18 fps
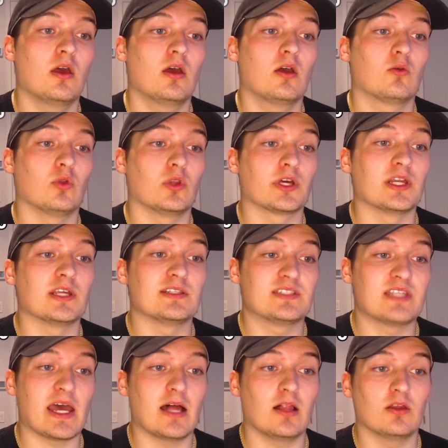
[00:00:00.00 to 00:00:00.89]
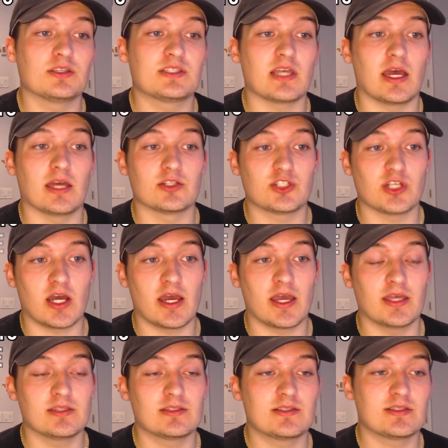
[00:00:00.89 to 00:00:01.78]
We're looking at Dallas at
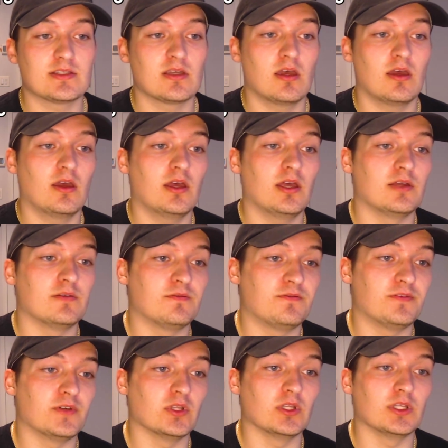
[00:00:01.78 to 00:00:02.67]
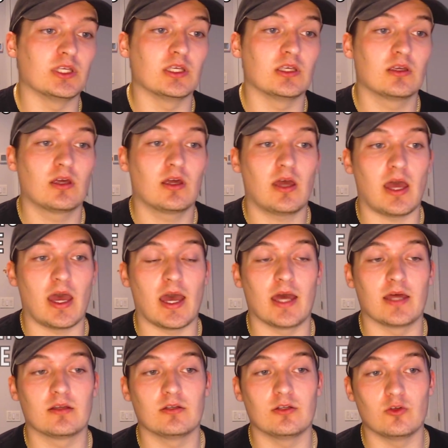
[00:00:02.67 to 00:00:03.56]
Giants and Philly
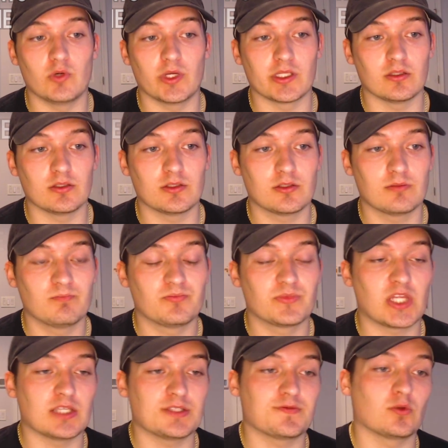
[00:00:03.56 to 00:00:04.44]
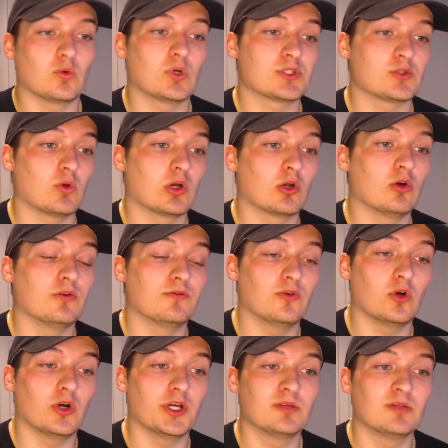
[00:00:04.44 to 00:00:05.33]
at New England. As for the ones we want to
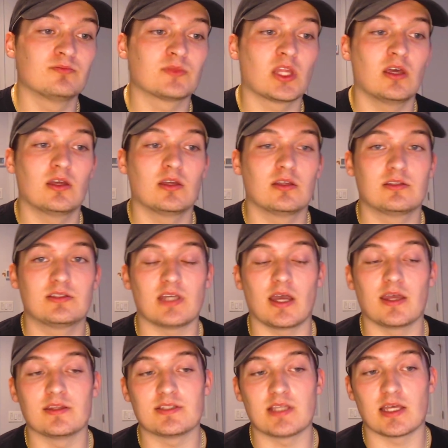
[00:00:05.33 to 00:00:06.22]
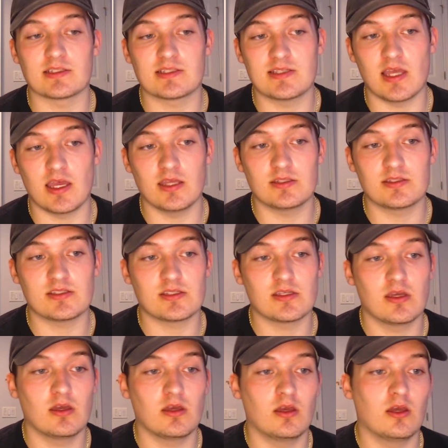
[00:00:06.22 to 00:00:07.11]
avoid, Titans at Saints,
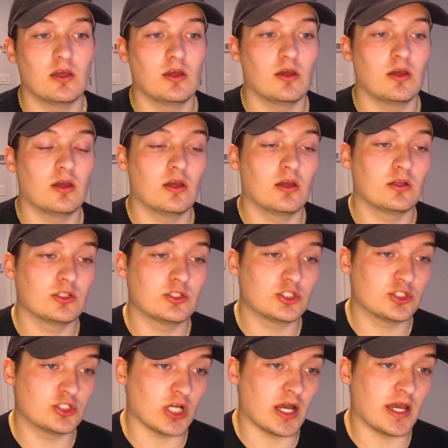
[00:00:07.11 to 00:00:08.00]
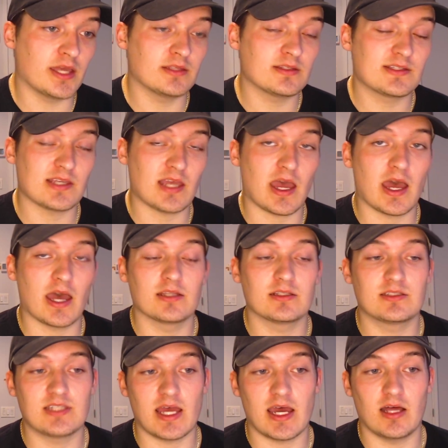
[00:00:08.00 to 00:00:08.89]
Giants
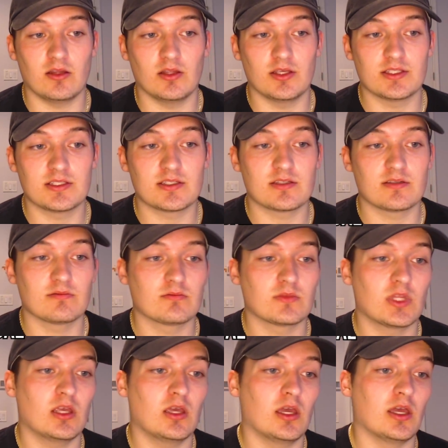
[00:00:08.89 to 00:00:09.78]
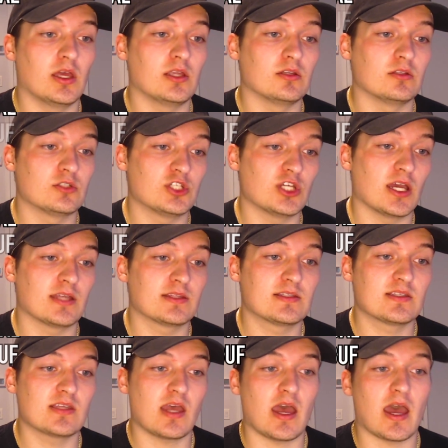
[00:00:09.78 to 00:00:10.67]
at Dallas, and
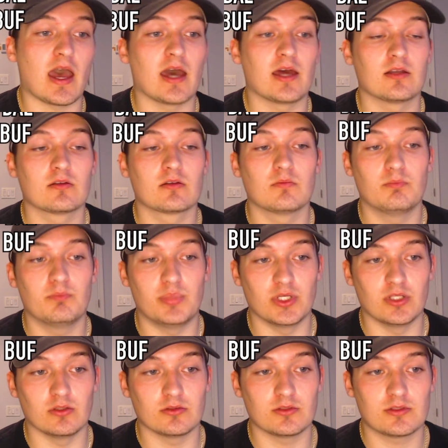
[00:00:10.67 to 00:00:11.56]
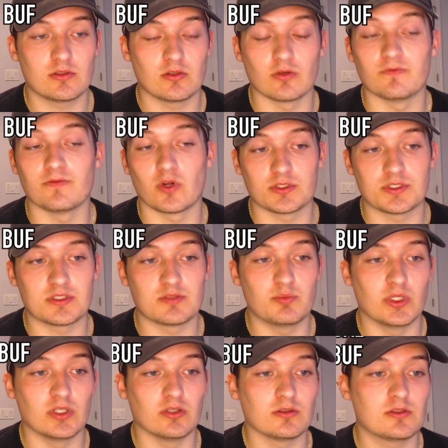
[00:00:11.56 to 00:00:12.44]
Jets at Bills, or versus
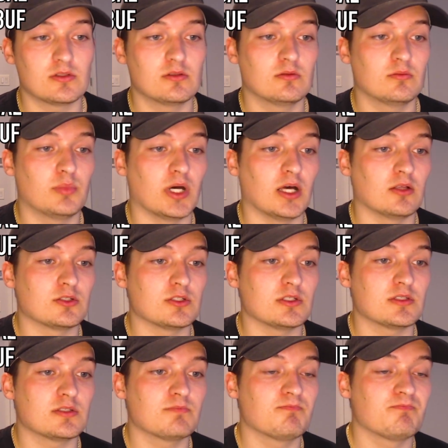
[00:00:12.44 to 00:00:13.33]
Bills. Apologies.